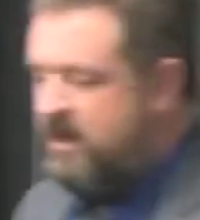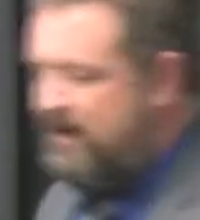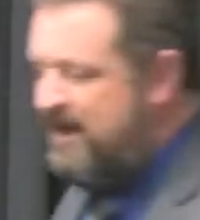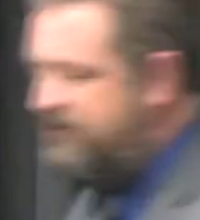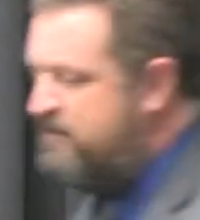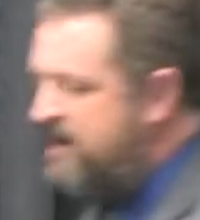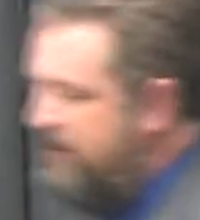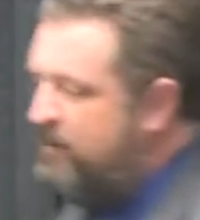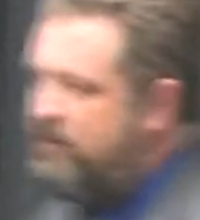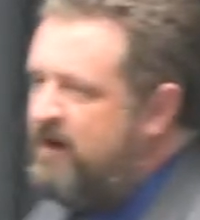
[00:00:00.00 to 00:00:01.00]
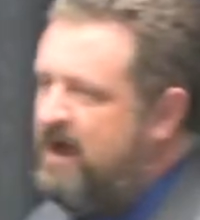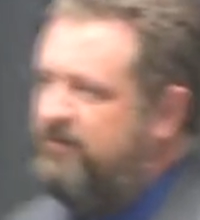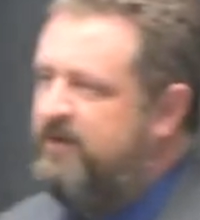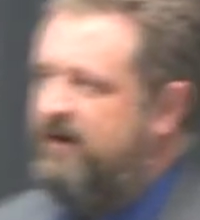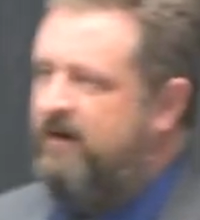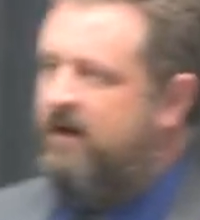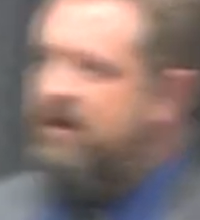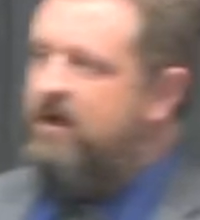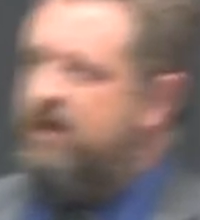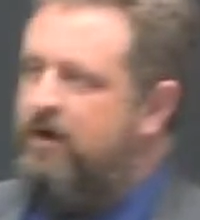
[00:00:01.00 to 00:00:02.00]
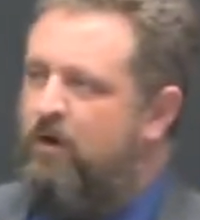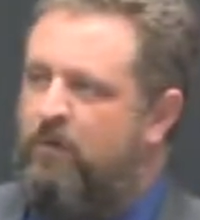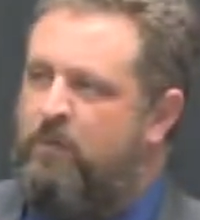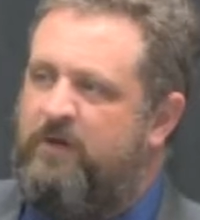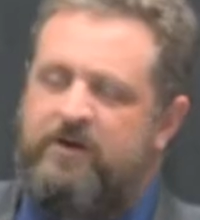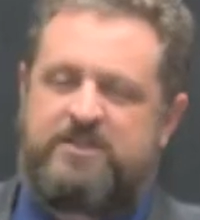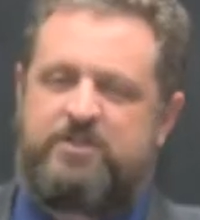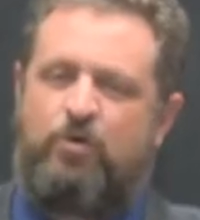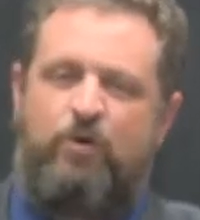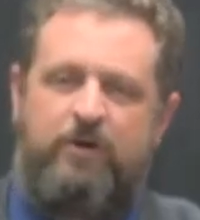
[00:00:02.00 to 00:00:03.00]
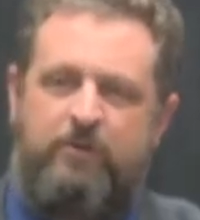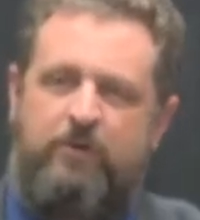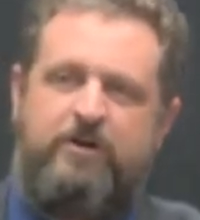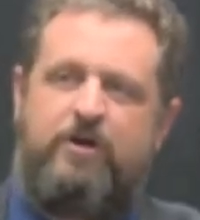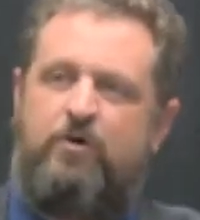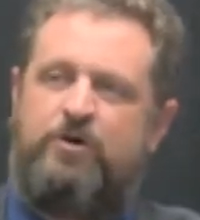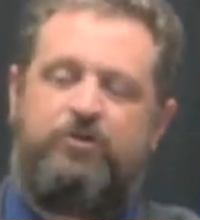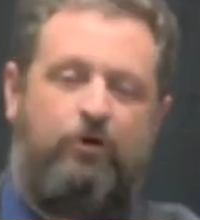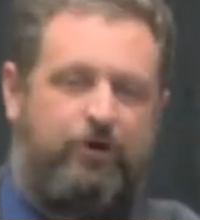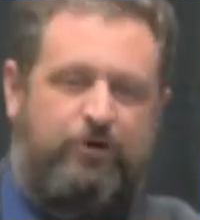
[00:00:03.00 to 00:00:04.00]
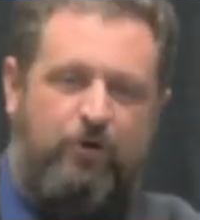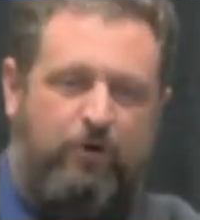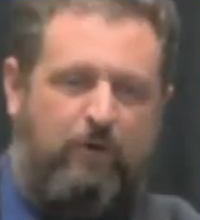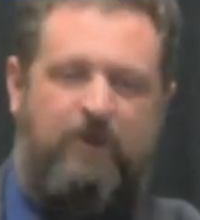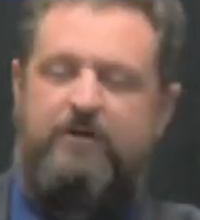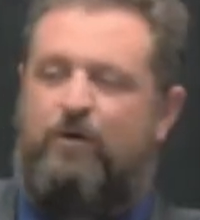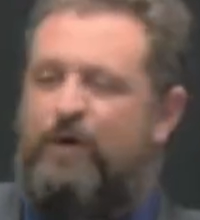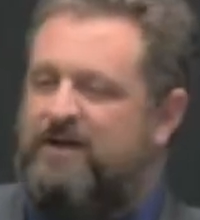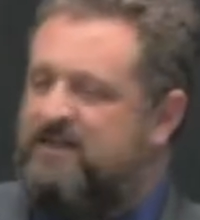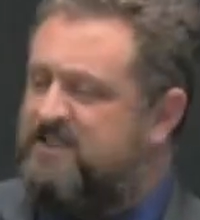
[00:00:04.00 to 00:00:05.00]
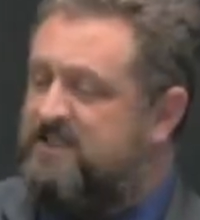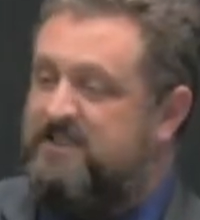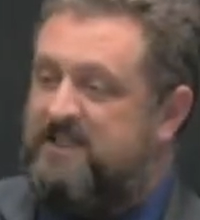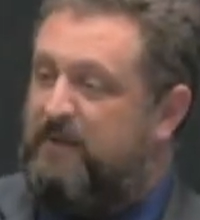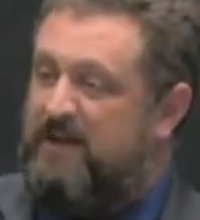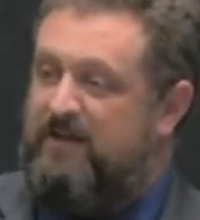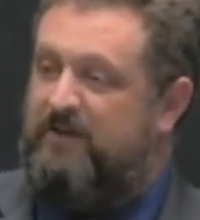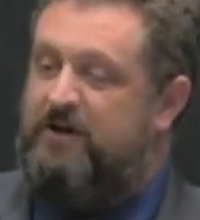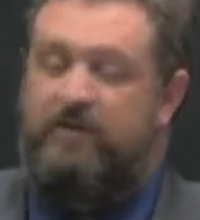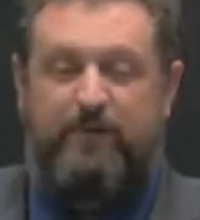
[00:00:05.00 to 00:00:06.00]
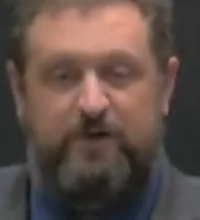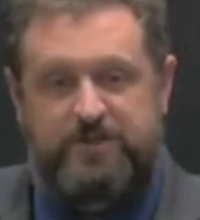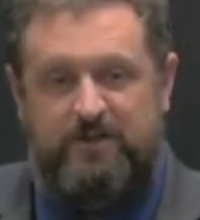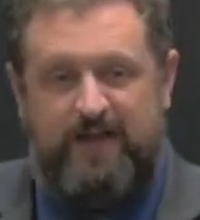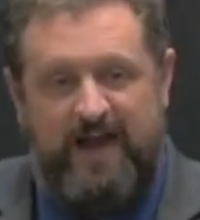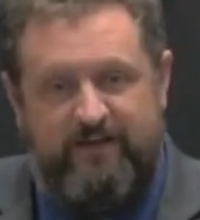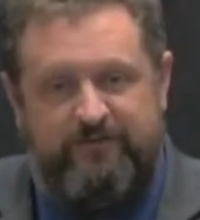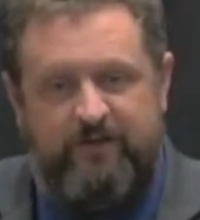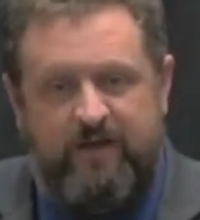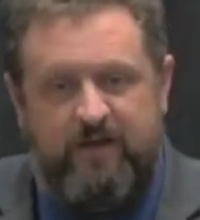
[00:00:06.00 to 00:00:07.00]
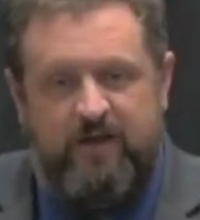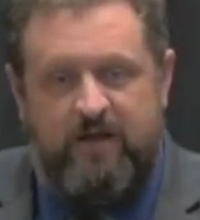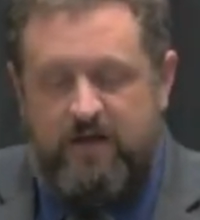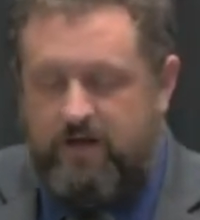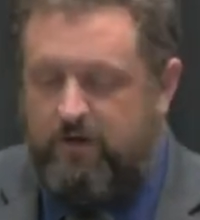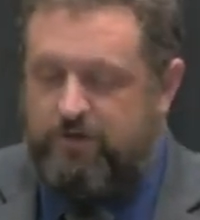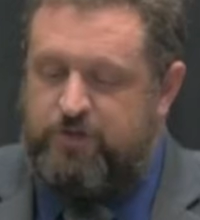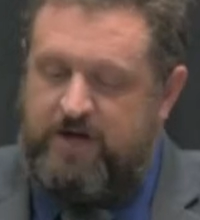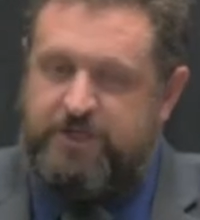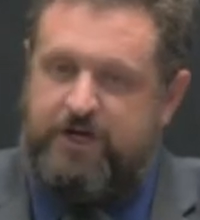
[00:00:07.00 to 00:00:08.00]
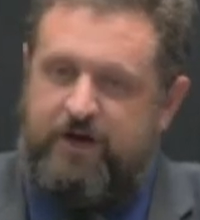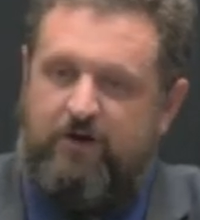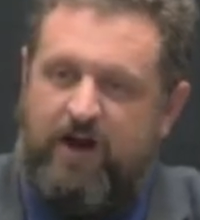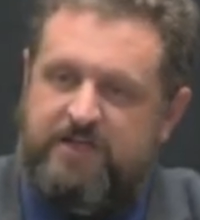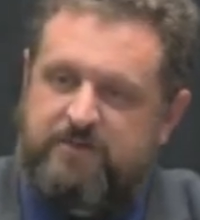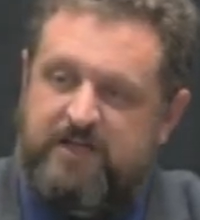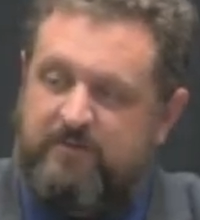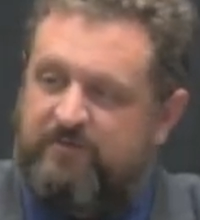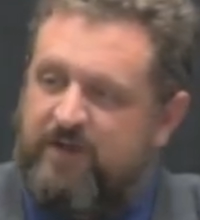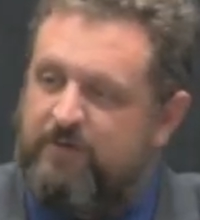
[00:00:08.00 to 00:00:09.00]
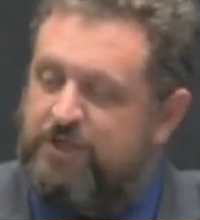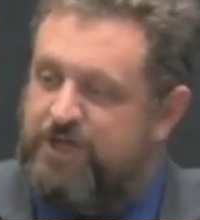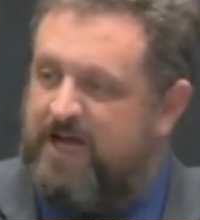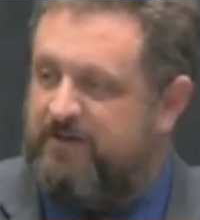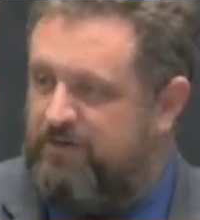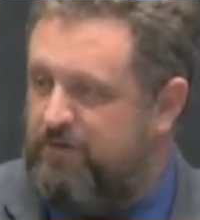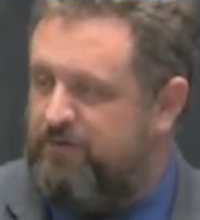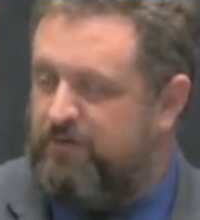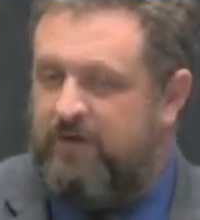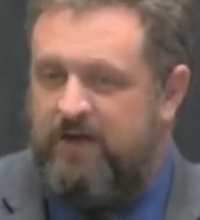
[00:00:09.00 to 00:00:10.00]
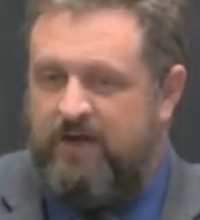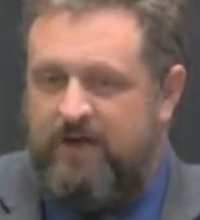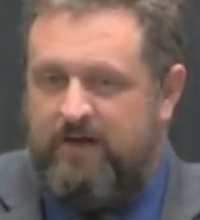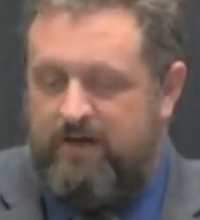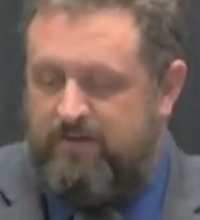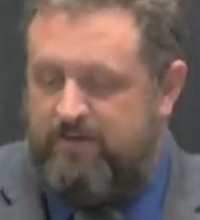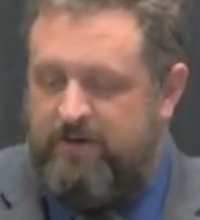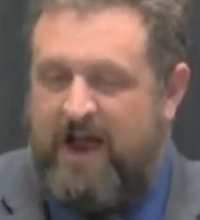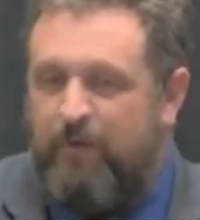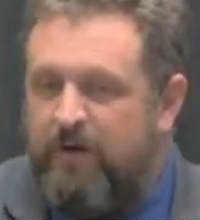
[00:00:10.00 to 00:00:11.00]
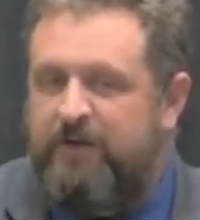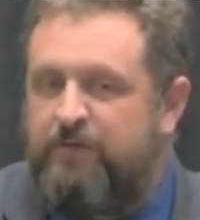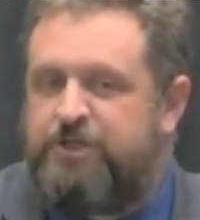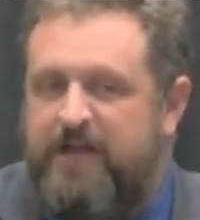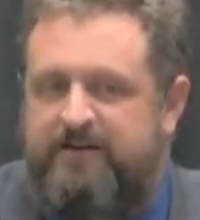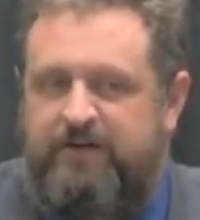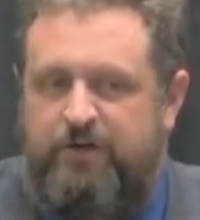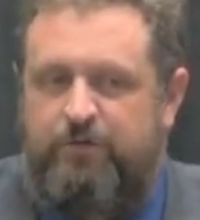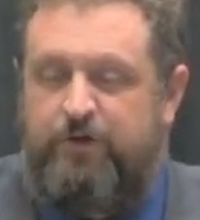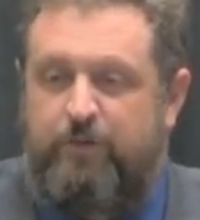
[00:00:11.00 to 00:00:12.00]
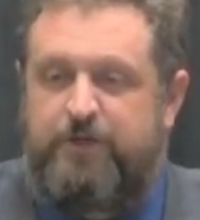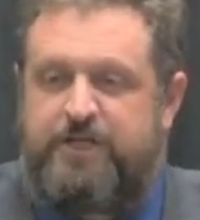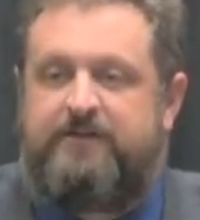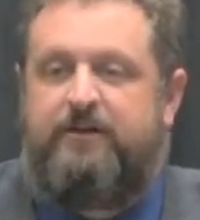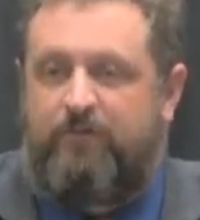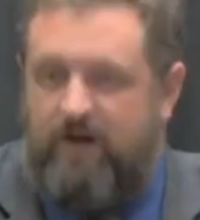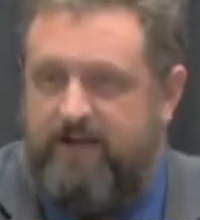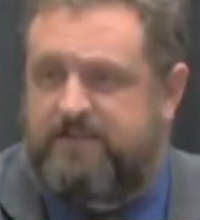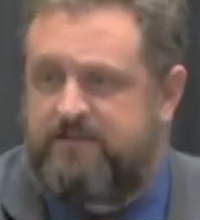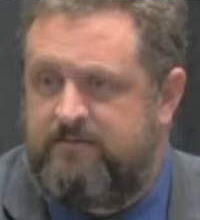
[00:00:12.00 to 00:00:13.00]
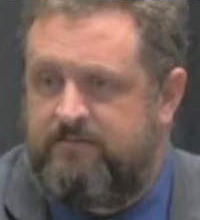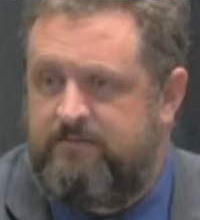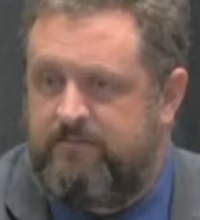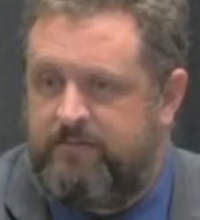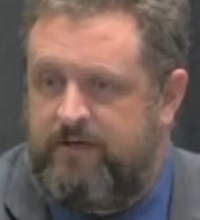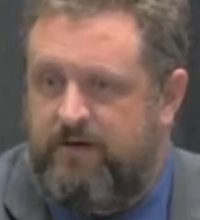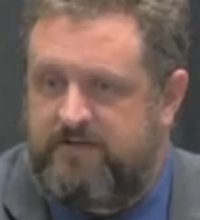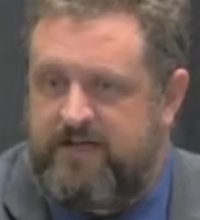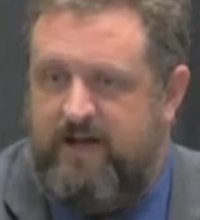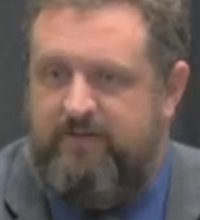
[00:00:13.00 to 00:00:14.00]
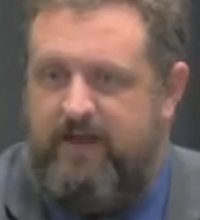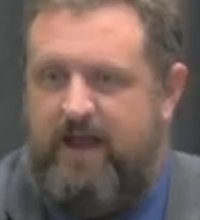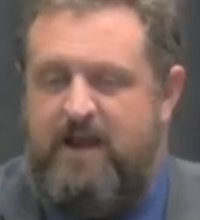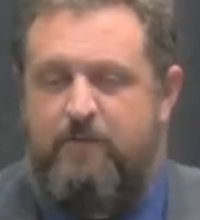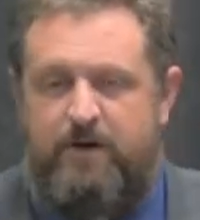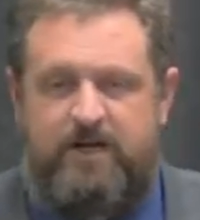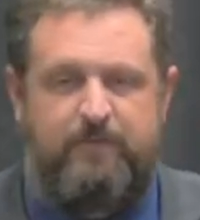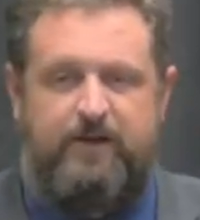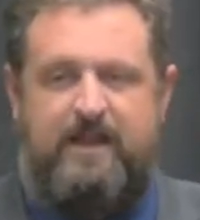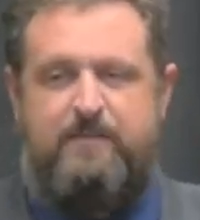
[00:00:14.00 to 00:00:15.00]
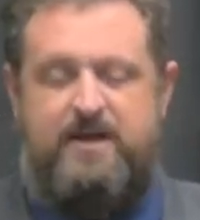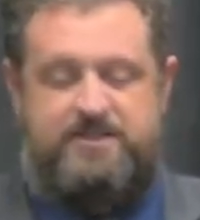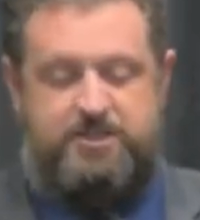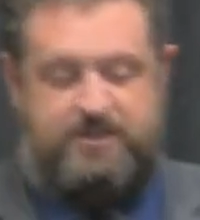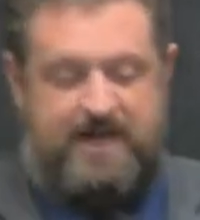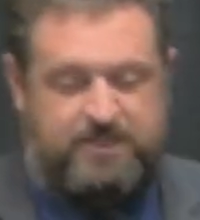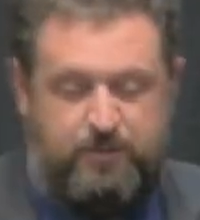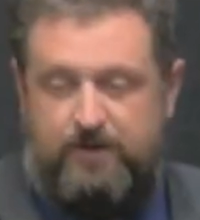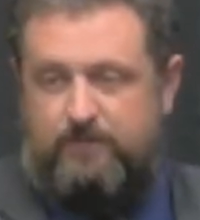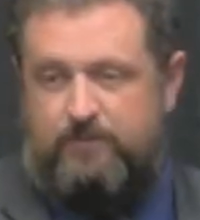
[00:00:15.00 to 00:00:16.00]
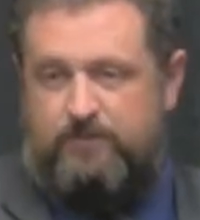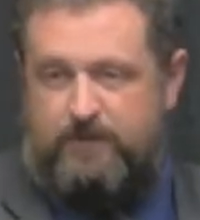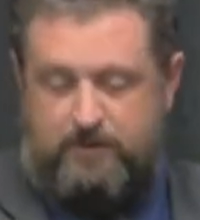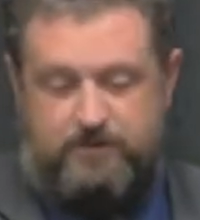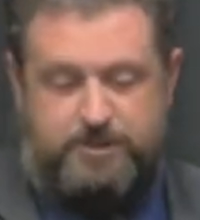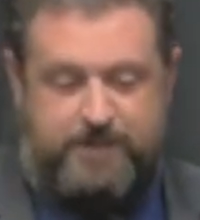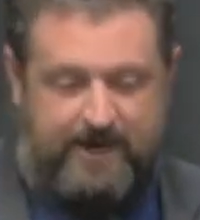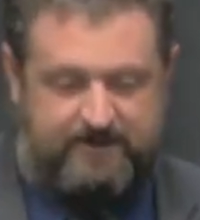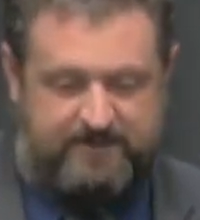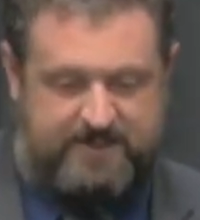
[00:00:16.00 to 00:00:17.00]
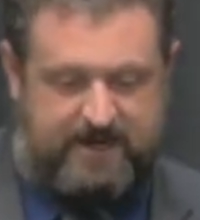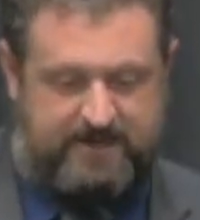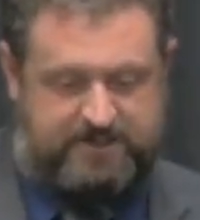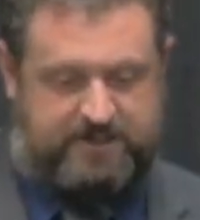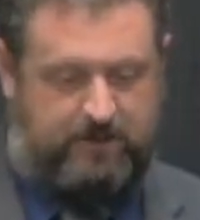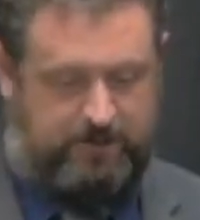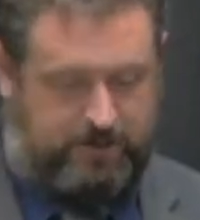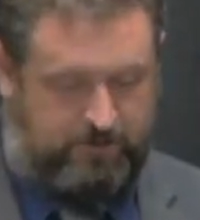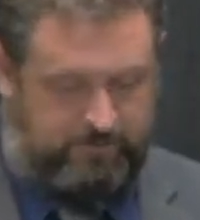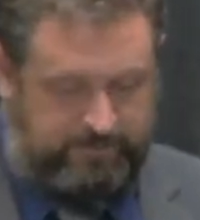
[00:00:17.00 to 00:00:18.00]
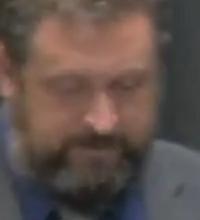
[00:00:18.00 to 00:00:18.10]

you have to remember when we're out there, you know, whether it's door, whether you're going door to door, whether you're witnessing to somebody even in your personal life, you know, and trying to share Christ with them, if they reject you, you know, uh, they're not really rejecting you, they're rejecting Christ. You know, it's not anyone could bring that message, and that's what they would reject. It's not necessarily you.